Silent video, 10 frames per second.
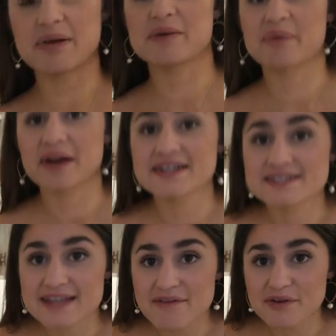paper has
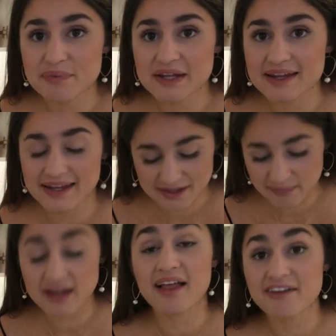never been in my
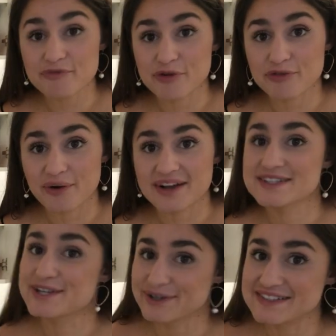life before
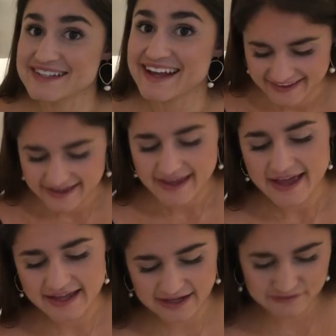until today,
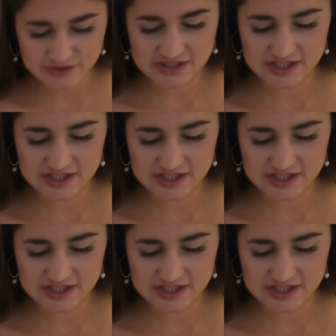and I've used it